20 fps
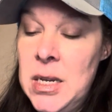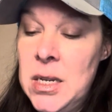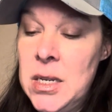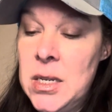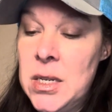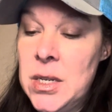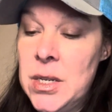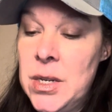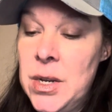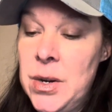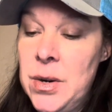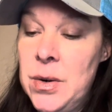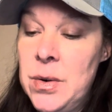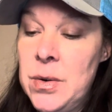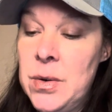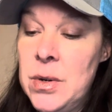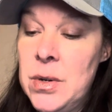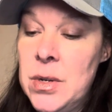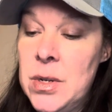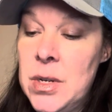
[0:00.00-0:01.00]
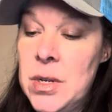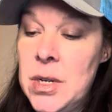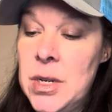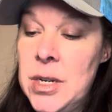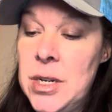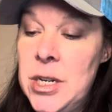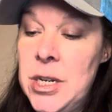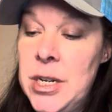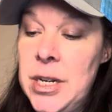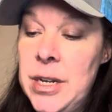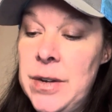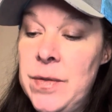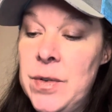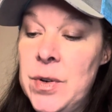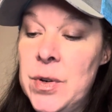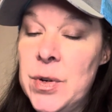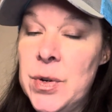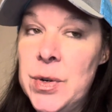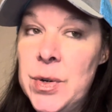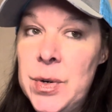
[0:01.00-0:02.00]
So to achieve
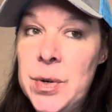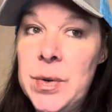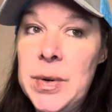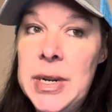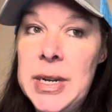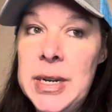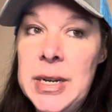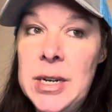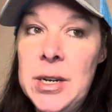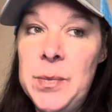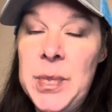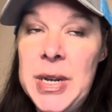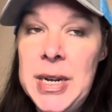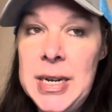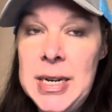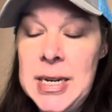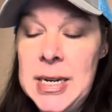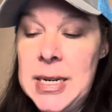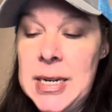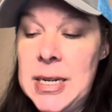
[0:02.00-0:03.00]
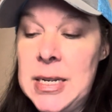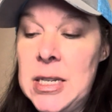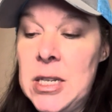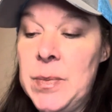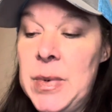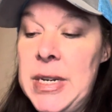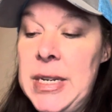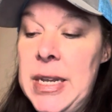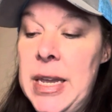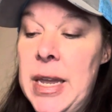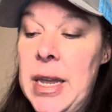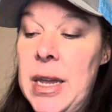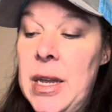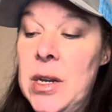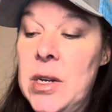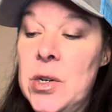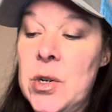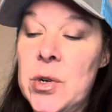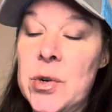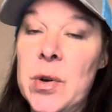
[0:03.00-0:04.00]
true independence by taking
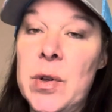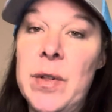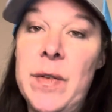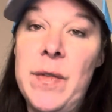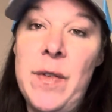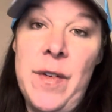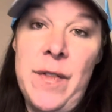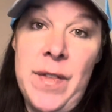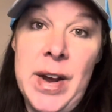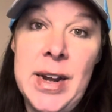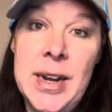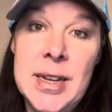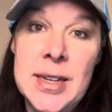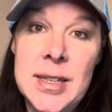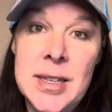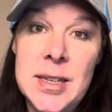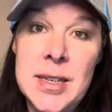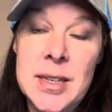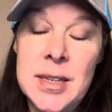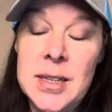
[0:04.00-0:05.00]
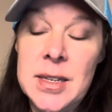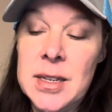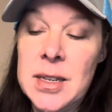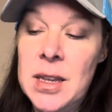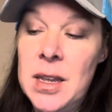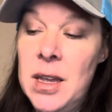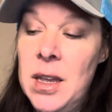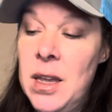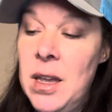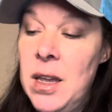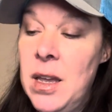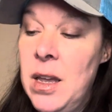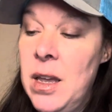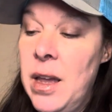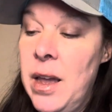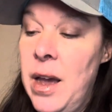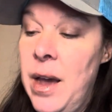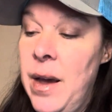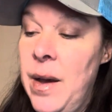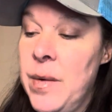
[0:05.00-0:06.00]
control of your finances.
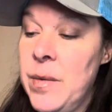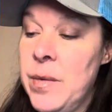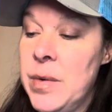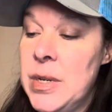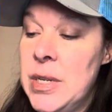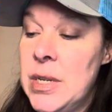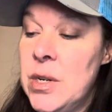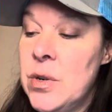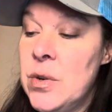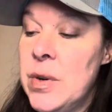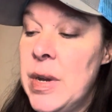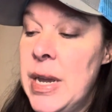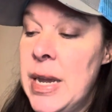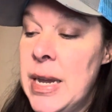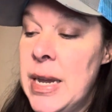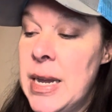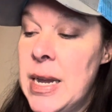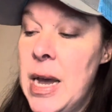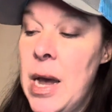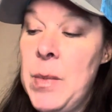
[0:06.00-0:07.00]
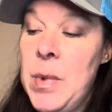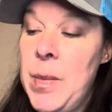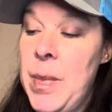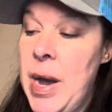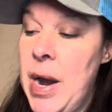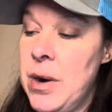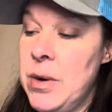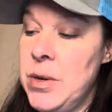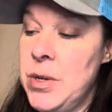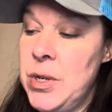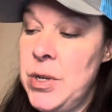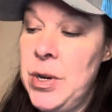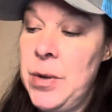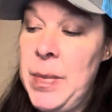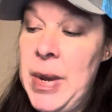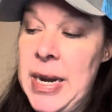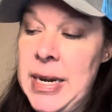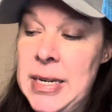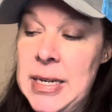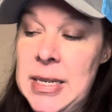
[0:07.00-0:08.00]
Uh, residual income empowers you to
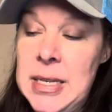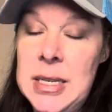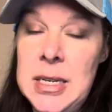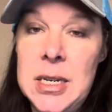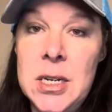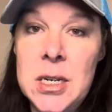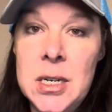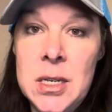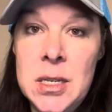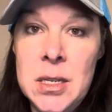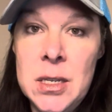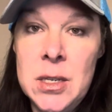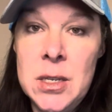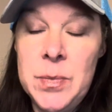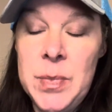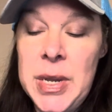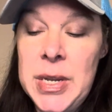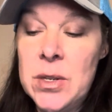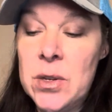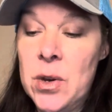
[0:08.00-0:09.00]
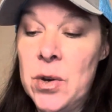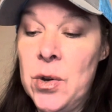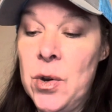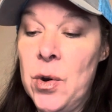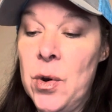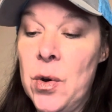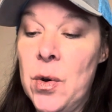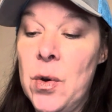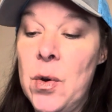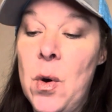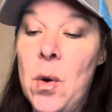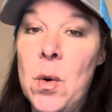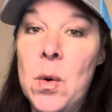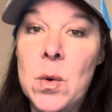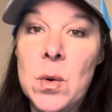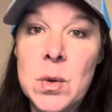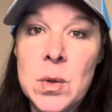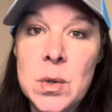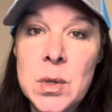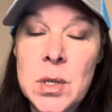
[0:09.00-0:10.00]
make decisions based on your
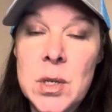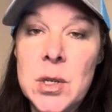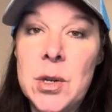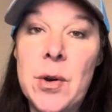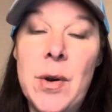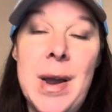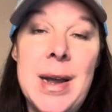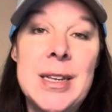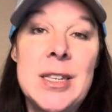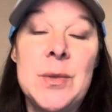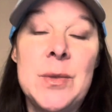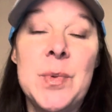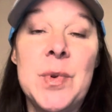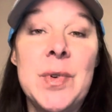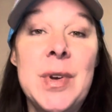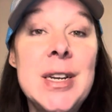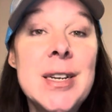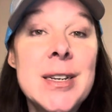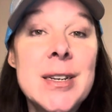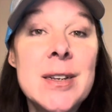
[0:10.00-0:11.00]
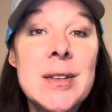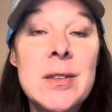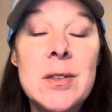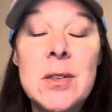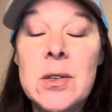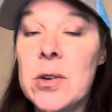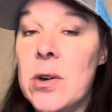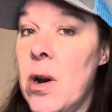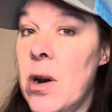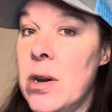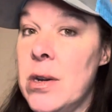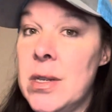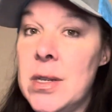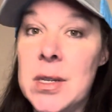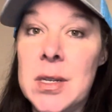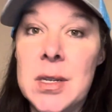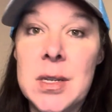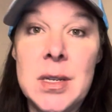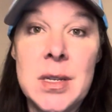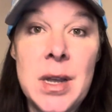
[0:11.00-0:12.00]
goals, your aspirations, your heart's
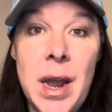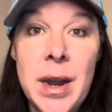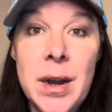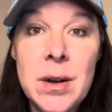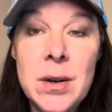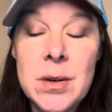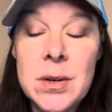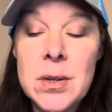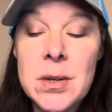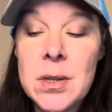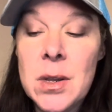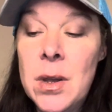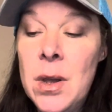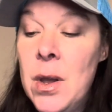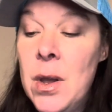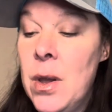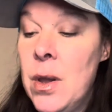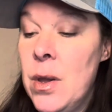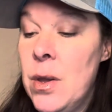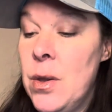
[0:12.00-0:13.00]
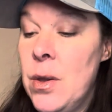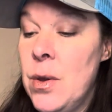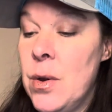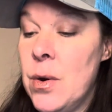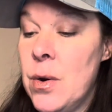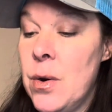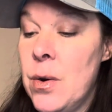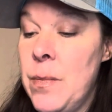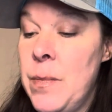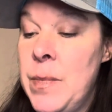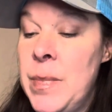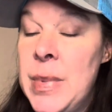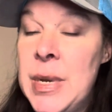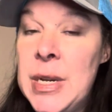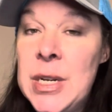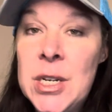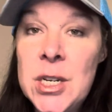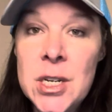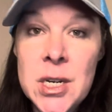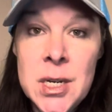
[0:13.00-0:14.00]
desires, your
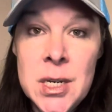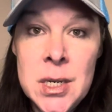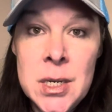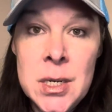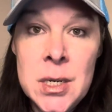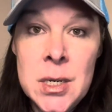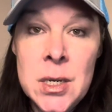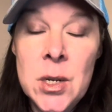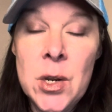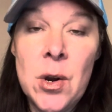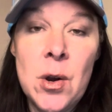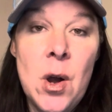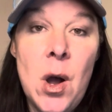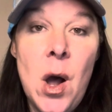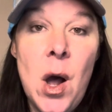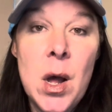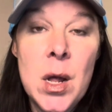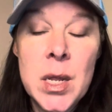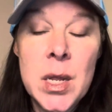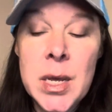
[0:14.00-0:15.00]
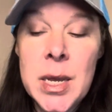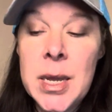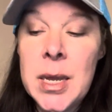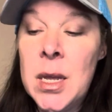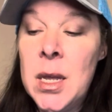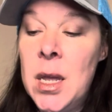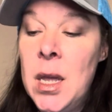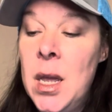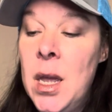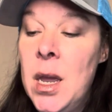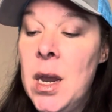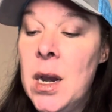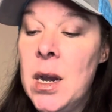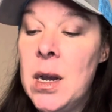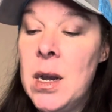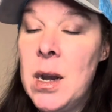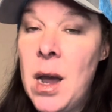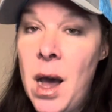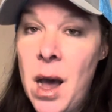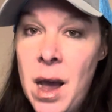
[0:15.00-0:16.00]
mission, your calling,
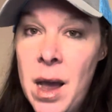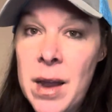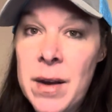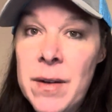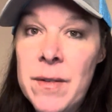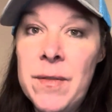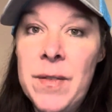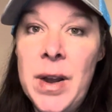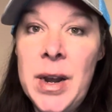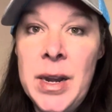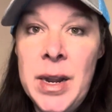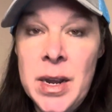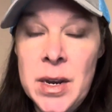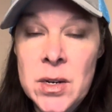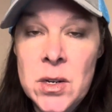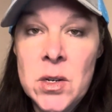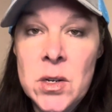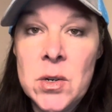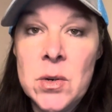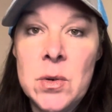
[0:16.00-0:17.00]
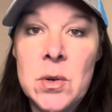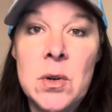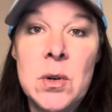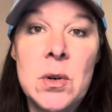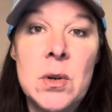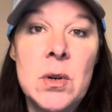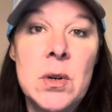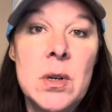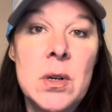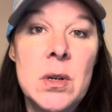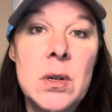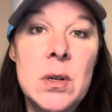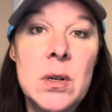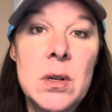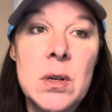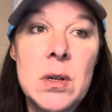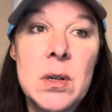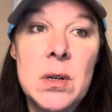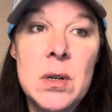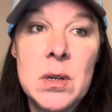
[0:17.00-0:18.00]
not financial
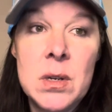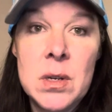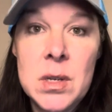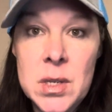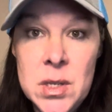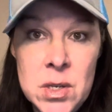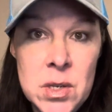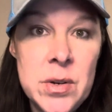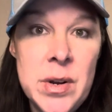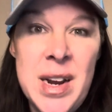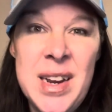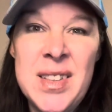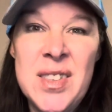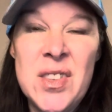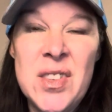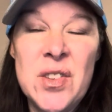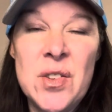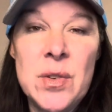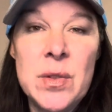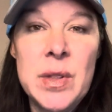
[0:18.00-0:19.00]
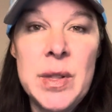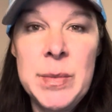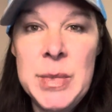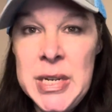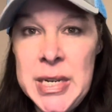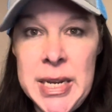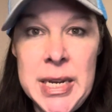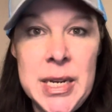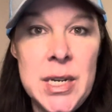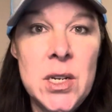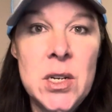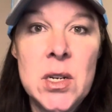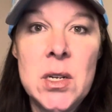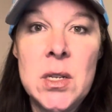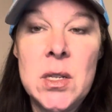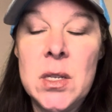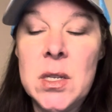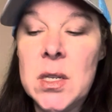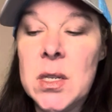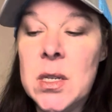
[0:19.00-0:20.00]
constraints or
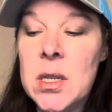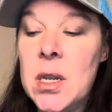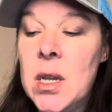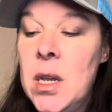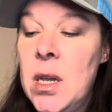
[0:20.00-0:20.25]
limitations.